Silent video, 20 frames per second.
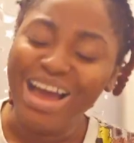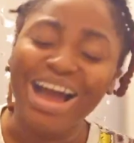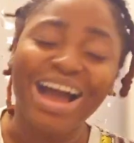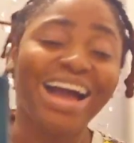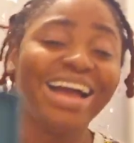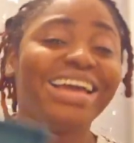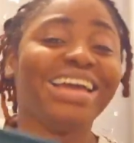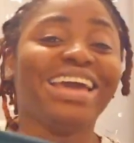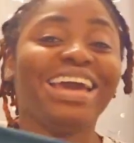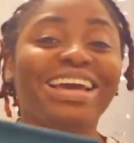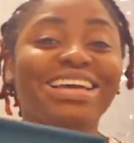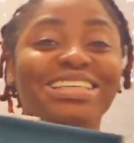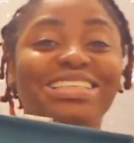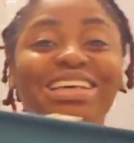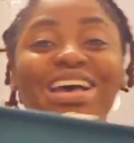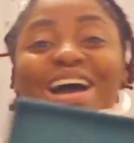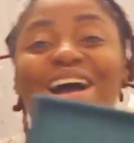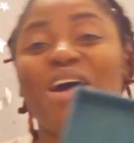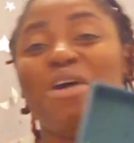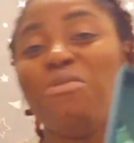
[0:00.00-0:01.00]
and
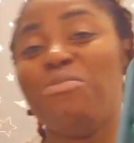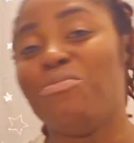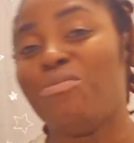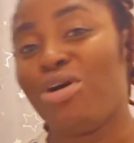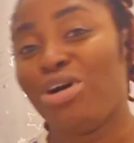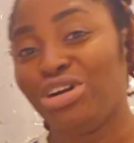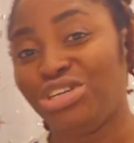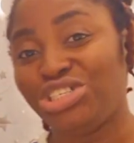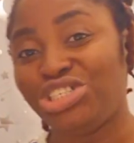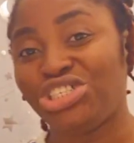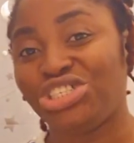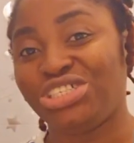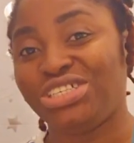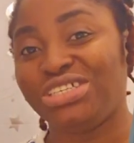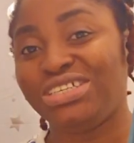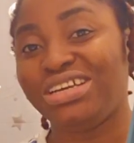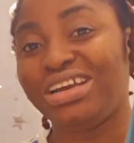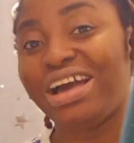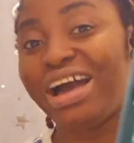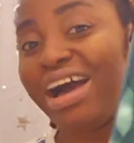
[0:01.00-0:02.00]
guess how
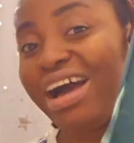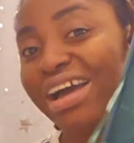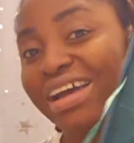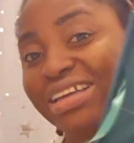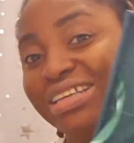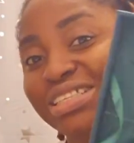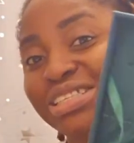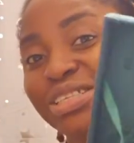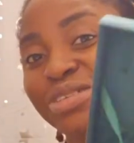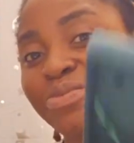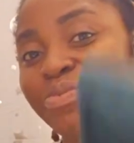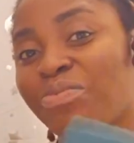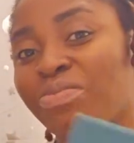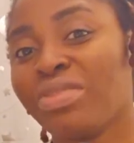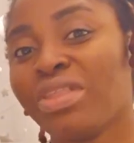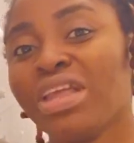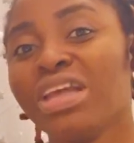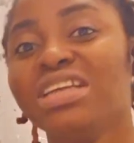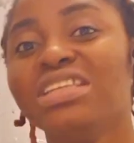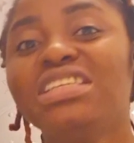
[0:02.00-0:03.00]
much guys
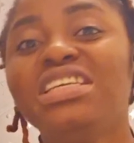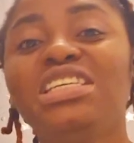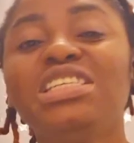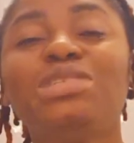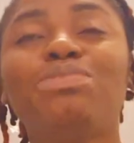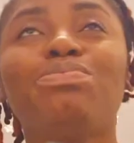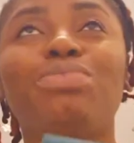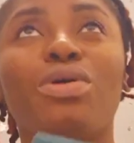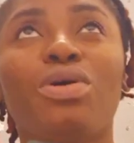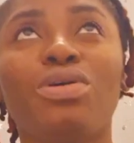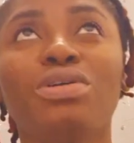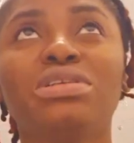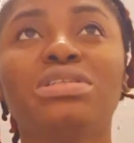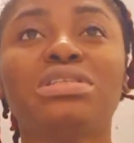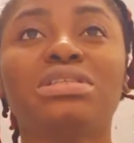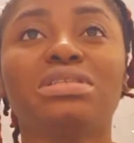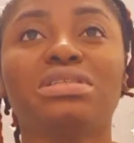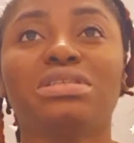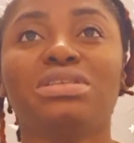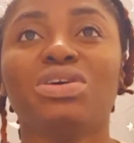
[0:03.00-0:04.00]
this
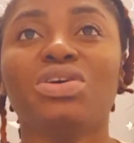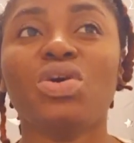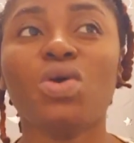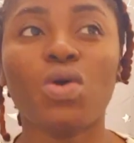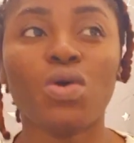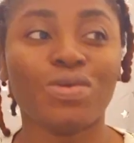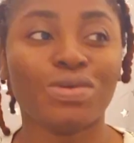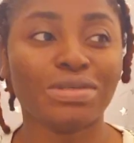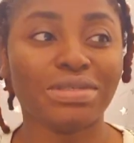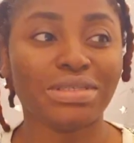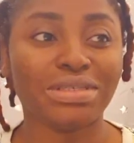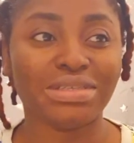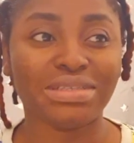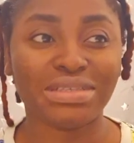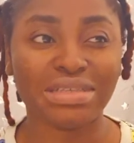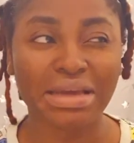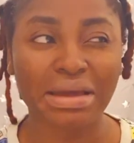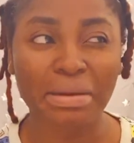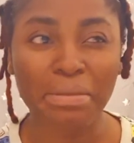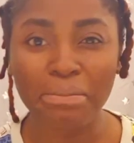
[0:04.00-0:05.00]
box costs
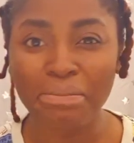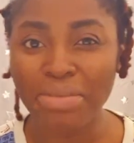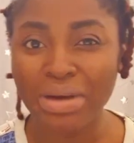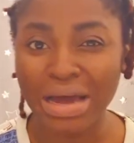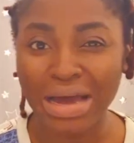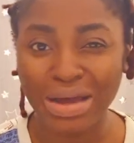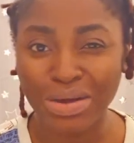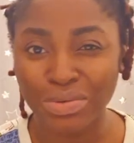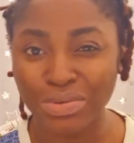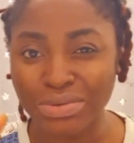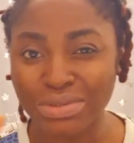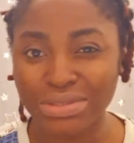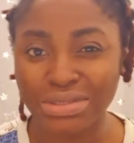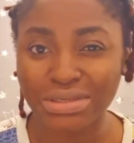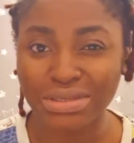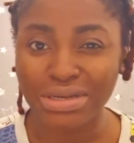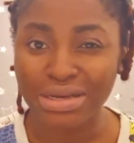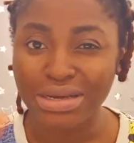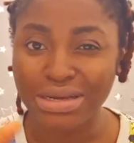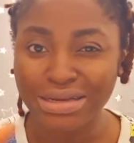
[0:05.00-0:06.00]
10
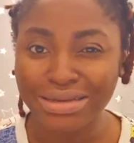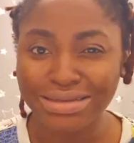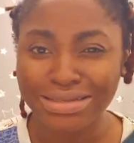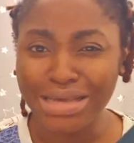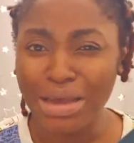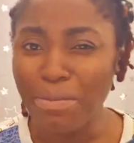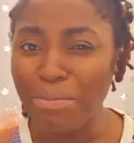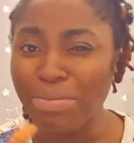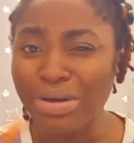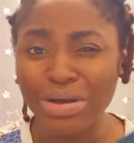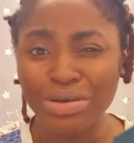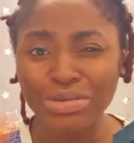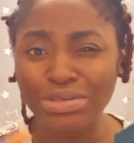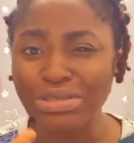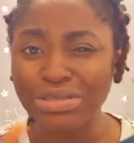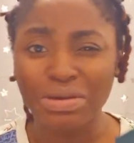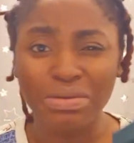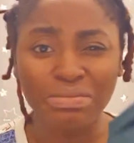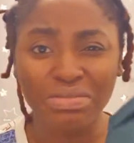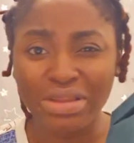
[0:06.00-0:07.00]
pounds 10
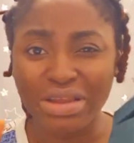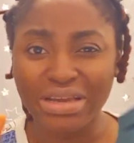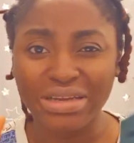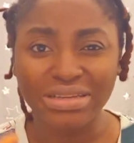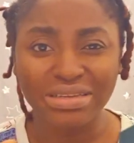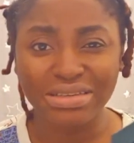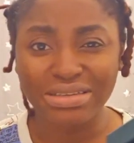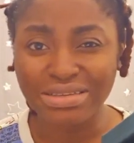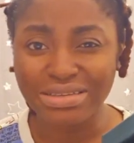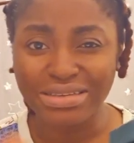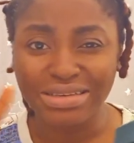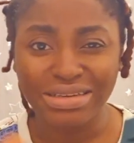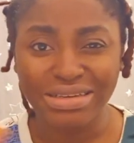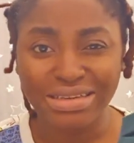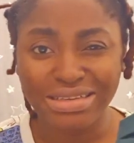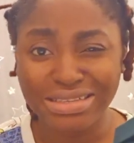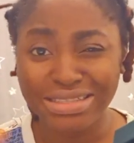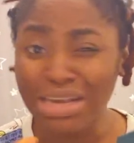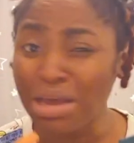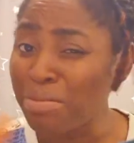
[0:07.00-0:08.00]
pounds something
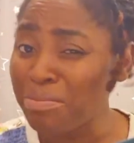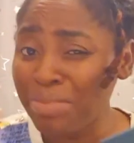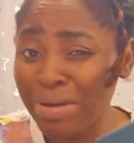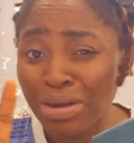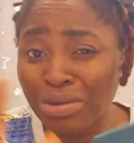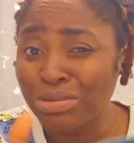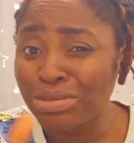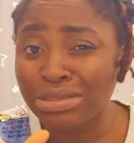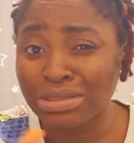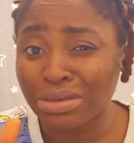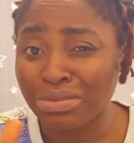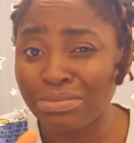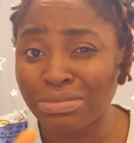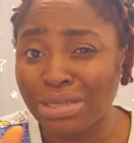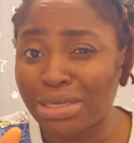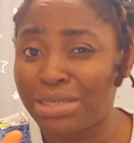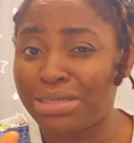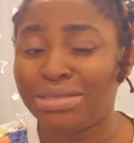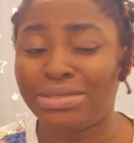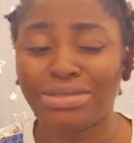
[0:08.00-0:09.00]
10 pounds
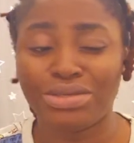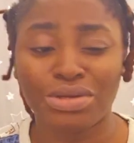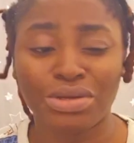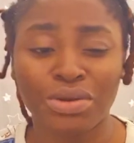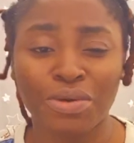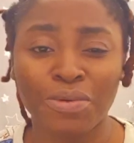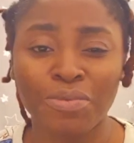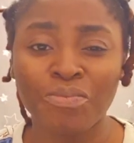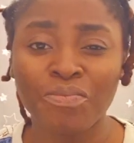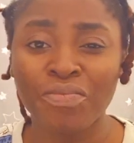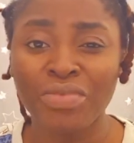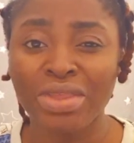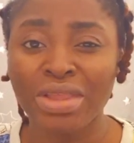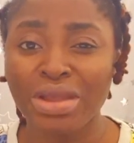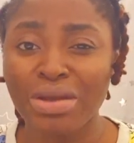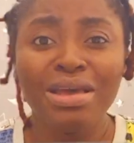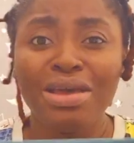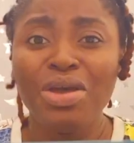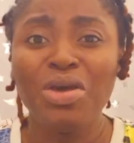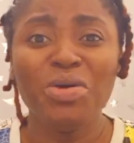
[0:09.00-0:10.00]
something, you know,
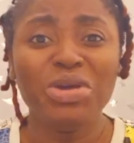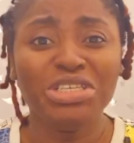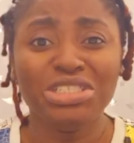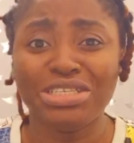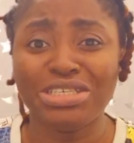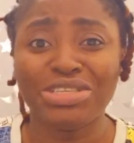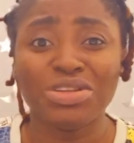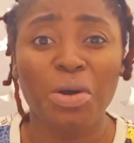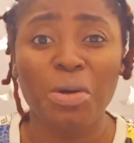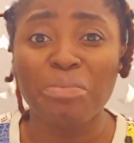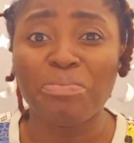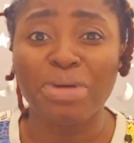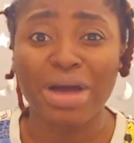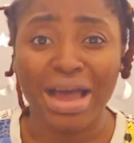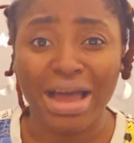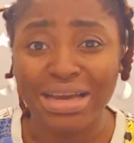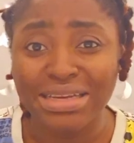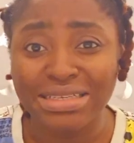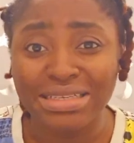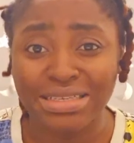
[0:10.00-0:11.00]
which is not
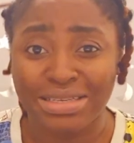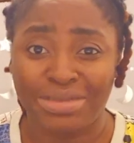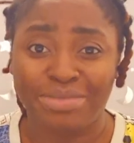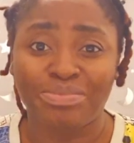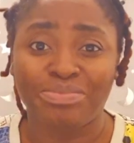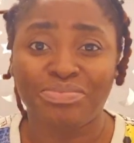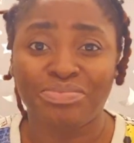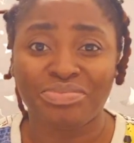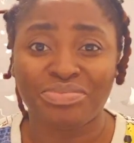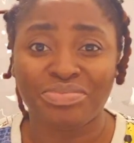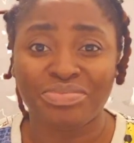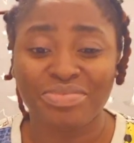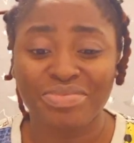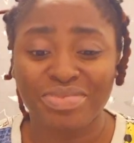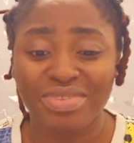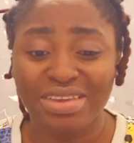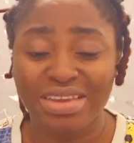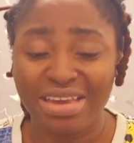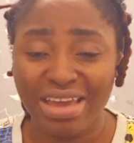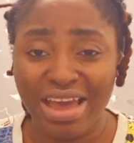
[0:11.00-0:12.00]
bad.
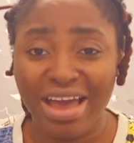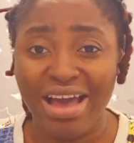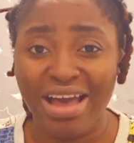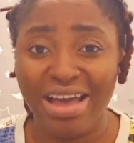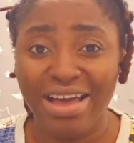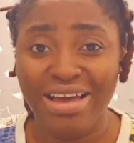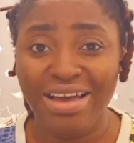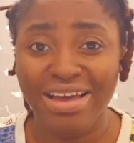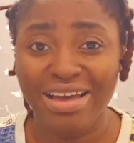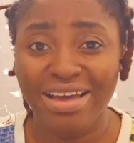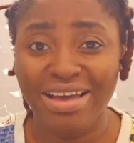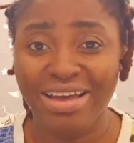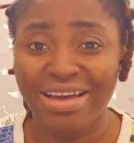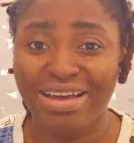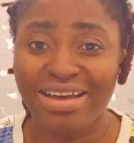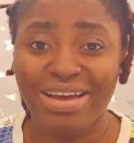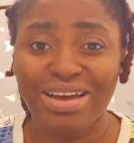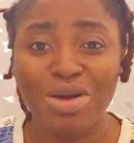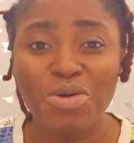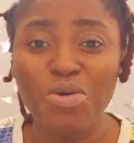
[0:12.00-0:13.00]
Yeah.
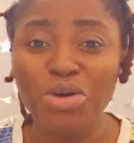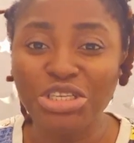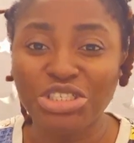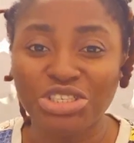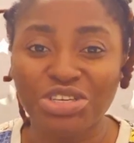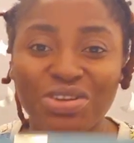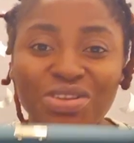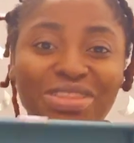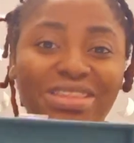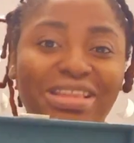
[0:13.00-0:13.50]
What do you